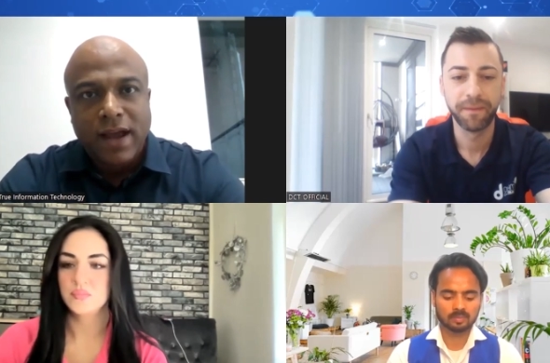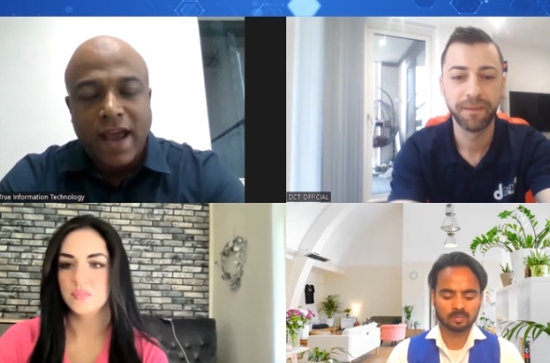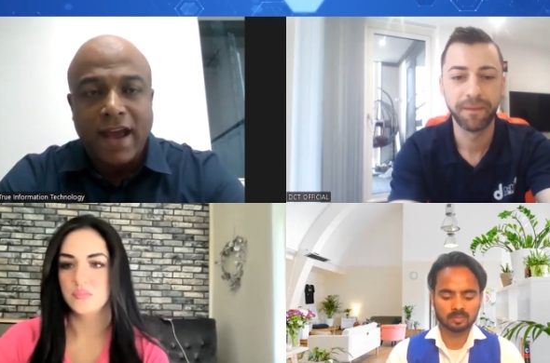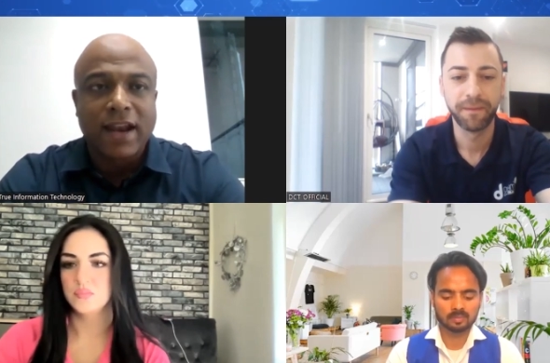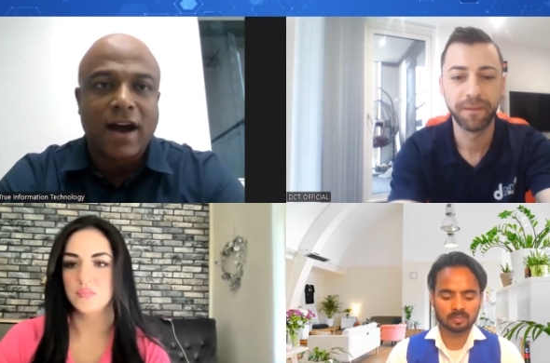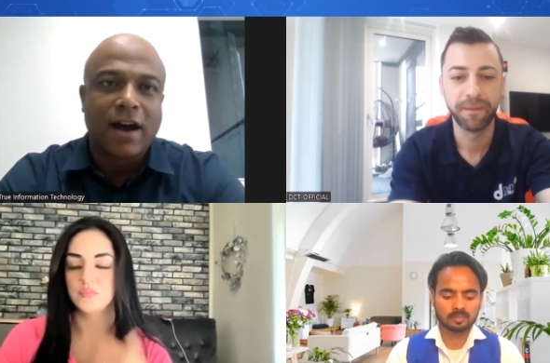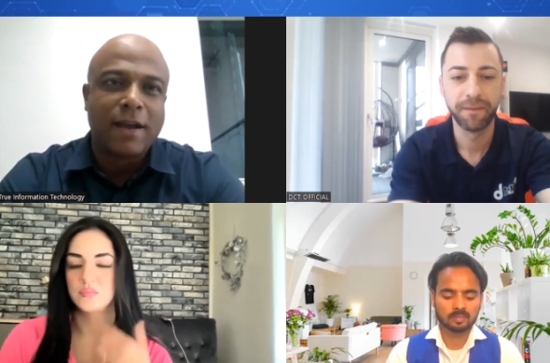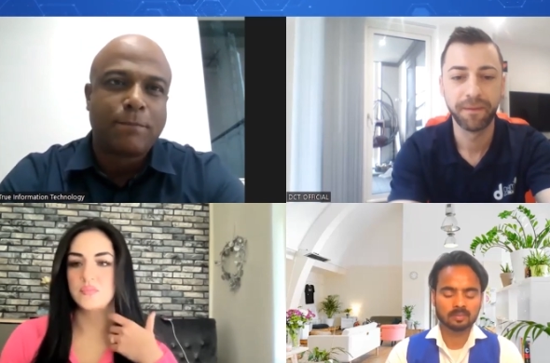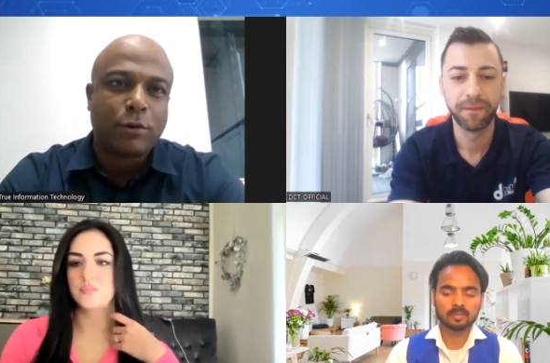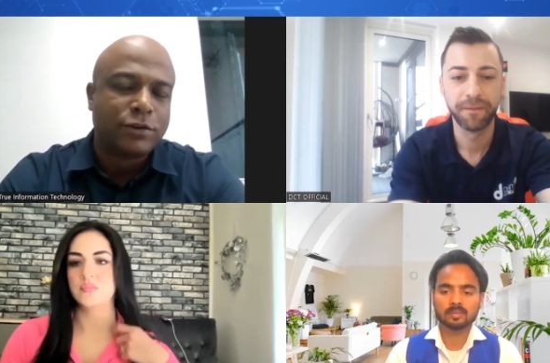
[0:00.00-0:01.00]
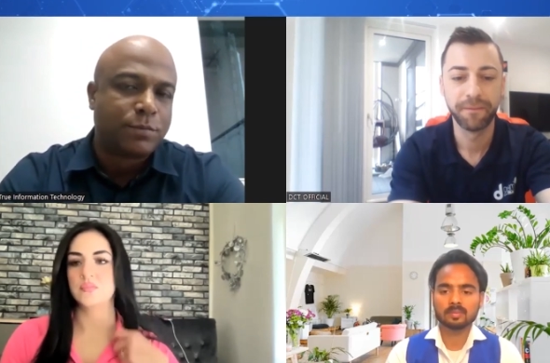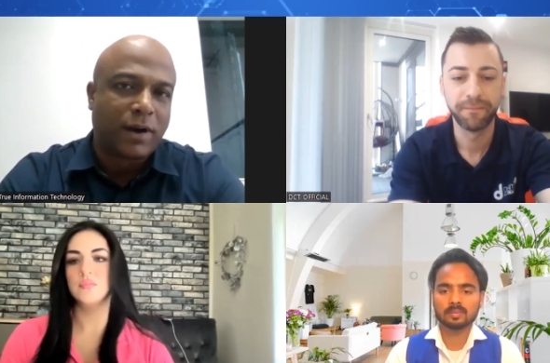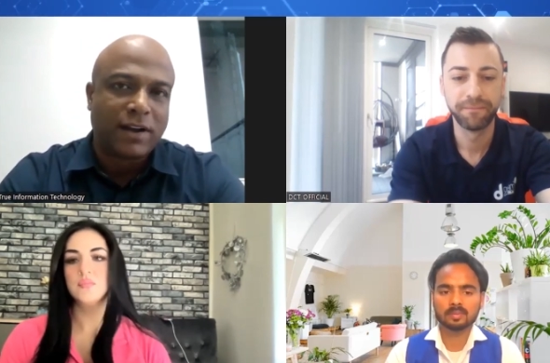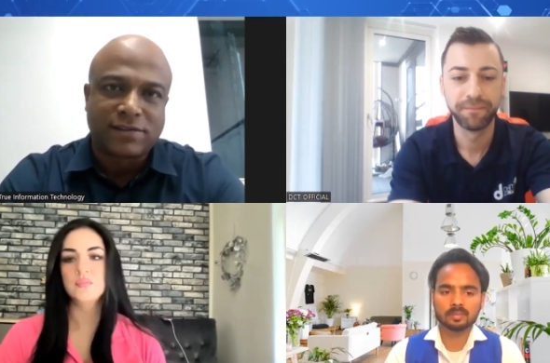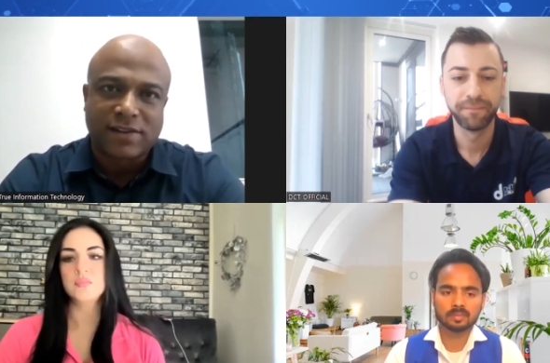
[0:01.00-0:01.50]
Speaker 1: And I pushed
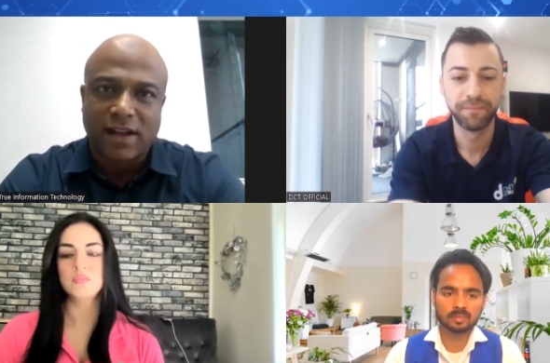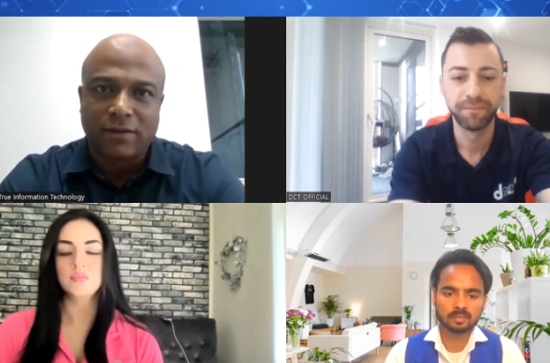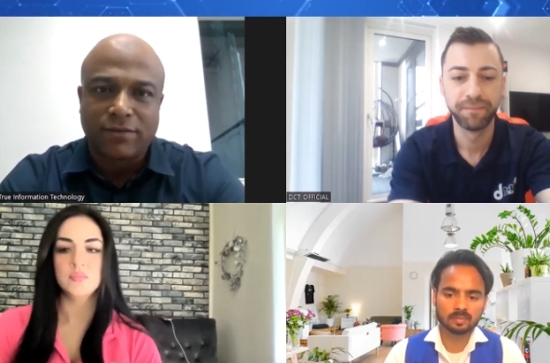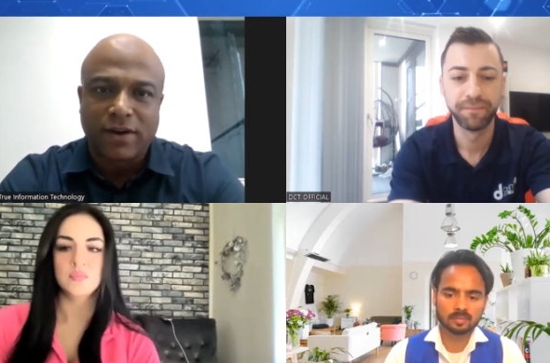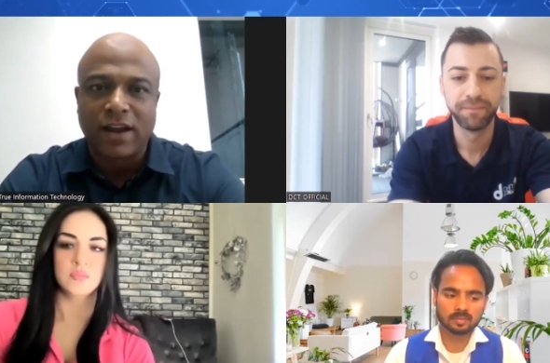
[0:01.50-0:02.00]
myself.